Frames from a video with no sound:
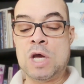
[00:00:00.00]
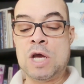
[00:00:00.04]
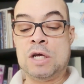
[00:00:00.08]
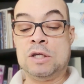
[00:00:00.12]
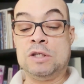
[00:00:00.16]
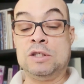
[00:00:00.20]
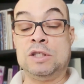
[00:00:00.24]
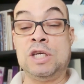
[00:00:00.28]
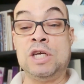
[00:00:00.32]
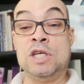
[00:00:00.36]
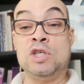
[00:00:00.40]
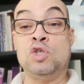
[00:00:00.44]

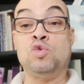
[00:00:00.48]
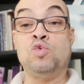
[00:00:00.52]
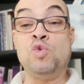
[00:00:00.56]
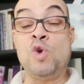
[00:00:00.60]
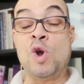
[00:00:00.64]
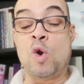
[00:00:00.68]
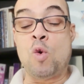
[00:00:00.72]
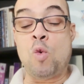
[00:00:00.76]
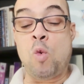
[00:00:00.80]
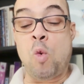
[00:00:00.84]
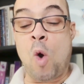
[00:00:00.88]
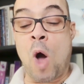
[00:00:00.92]
This
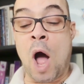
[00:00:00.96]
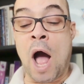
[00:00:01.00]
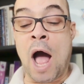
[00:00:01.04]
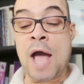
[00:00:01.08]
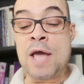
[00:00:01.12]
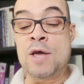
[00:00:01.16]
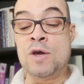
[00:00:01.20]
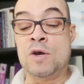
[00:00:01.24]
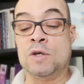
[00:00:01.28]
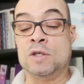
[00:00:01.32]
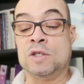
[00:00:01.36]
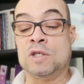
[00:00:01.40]

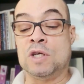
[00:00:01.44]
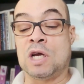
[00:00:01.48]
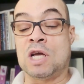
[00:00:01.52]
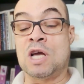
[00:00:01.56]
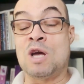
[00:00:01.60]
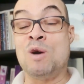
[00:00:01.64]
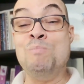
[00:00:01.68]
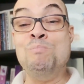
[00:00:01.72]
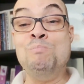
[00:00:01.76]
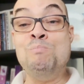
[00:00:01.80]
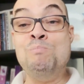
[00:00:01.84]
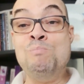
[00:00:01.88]
requires a
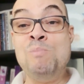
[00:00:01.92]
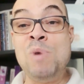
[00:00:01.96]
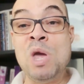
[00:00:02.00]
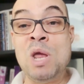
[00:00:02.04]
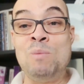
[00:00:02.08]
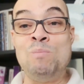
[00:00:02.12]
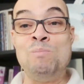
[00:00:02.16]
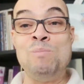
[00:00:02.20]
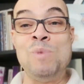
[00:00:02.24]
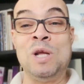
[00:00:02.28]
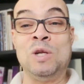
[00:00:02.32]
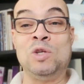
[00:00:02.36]

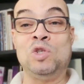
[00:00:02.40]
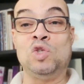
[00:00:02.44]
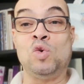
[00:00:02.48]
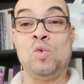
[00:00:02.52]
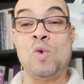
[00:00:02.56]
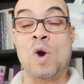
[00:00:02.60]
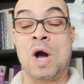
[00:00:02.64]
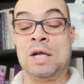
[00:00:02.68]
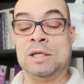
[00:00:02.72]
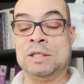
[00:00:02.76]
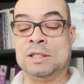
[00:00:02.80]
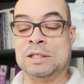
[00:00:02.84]
commitment
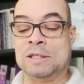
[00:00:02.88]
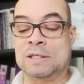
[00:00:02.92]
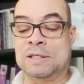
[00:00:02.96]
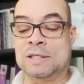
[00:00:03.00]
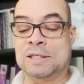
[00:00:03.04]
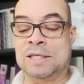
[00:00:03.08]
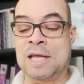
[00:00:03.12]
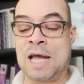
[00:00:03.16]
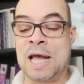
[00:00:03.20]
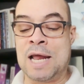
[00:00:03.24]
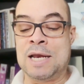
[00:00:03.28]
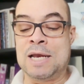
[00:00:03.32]
to
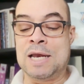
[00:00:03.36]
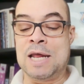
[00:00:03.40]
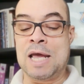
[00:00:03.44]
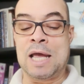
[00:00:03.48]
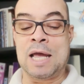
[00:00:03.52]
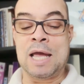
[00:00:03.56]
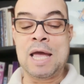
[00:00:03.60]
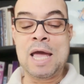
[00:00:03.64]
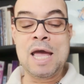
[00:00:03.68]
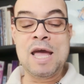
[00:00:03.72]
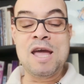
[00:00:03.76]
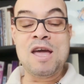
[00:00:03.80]

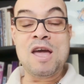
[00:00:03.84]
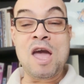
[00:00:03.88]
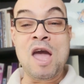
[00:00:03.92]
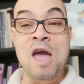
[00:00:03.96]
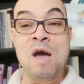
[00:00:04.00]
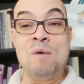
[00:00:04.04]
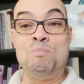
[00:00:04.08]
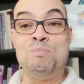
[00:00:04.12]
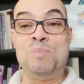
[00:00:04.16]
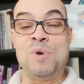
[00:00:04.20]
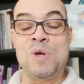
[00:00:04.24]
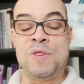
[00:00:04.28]
understanding,
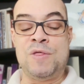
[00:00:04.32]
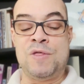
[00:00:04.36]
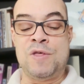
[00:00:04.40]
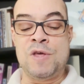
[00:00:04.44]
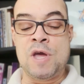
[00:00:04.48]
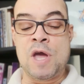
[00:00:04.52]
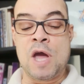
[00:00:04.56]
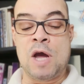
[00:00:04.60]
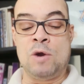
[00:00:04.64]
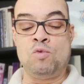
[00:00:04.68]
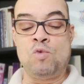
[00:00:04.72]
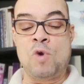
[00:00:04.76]

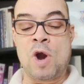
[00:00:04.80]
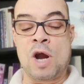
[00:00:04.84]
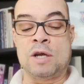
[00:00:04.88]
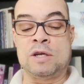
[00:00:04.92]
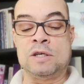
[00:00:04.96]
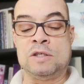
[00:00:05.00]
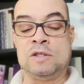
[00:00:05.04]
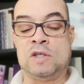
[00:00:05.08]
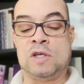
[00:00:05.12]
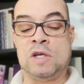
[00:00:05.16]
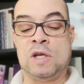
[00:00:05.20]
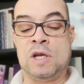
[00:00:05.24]
empathy, and
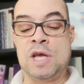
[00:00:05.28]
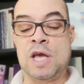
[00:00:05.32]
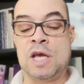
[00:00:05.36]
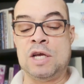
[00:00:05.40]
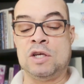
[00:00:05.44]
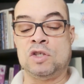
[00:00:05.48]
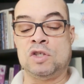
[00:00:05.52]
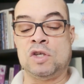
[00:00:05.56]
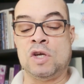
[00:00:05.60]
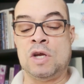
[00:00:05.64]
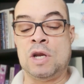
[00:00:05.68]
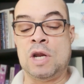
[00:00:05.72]

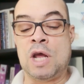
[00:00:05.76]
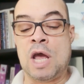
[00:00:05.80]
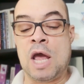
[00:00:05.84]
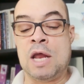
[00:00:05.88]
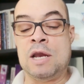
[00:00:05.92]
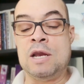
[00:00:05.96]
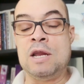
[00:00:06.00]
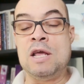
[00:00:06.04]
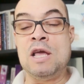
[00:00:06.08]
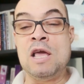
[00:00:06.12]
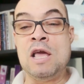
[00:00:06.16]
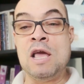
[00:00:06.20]
reconciliation,
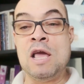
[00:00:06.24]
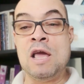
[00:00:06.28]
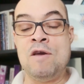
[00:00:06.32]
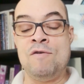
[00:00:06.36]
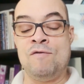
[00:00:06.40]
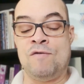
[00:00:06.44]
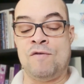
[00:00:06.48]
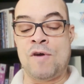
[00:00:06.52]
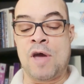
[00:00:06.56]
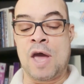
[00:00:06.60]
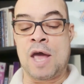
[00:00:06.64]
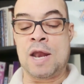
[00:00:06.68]
and
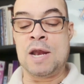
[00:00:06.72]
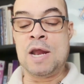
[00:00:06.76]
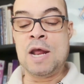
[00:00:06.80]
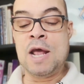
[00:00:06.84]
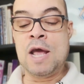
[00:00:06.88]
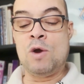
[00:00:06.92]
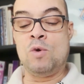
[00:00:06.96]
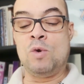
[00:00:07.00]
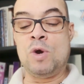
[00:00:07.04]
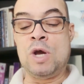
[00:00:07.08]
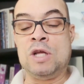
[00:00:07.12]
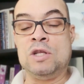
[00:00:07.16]
even
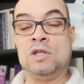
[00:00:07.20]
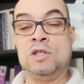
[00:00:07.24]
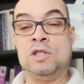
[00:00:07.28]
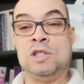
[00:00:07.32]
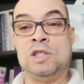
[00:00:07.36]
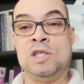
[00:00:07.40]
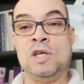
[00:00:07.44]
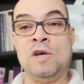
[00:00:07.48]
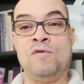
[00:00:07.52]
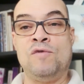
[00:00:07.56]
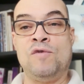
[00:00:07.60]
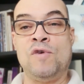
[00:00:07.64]

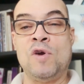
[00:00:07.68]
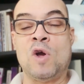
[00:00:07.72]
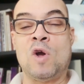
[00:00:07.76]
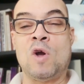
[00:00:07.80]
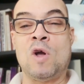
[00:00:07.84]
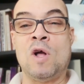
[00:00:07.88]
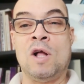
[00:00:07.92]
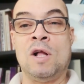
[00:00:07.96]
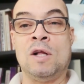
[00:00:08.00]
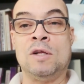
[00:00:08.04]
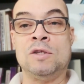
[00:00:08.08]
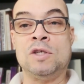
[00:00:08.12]
in
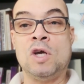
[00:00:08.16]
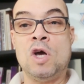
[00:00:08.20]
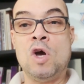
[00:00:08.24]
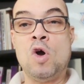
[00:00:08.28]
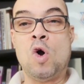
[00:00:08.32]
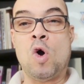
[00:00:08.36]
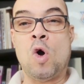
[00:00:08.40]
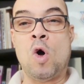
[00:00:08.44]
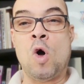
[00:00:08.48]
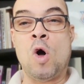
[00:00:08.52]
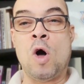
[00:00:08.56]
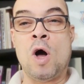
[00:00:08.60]
difficult
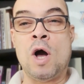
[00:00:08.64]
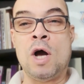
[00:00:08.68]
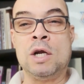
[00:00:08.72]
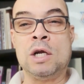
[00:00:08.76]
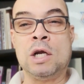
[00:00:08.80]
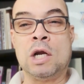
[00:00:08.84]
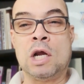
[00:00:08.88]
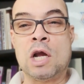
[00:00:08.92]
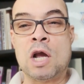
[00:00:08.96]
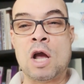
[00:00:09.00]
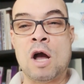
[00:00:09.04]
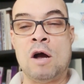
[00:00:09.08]
or
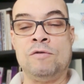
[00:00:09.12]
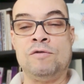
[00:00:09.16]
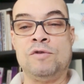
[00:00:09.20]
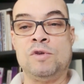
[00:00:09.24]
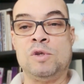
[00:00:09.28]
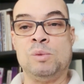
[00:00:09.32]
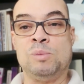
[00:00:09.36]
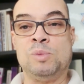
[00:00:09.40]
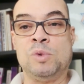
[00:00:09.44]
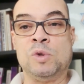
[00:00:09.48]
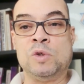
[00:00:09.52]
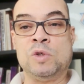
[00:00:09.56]

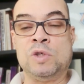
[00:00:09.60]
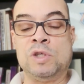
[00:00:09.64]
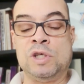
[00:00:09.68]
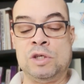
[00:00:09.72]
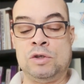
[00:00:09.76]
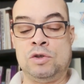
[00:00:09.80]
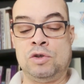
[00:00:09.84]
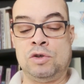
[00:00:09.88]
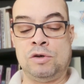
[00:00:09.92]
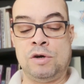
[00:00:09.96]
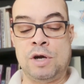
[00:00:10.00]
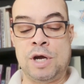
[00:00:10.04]
uncomfortable
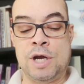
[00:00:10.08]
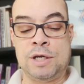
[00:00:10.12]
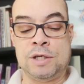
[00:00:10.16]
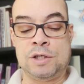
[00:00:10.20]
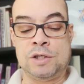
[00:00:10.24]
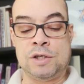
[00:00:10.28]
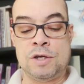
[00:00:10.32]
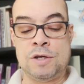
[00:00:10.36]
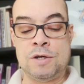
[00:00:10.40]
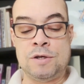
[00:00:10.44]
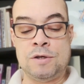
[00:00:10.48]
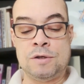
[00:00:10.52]

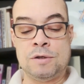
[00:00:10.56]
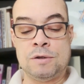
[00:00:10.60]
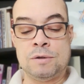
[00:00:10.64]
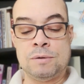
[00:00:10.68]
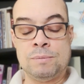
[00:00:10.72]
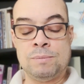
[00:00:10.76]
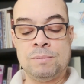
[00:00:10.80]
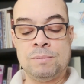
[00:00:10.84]
situations.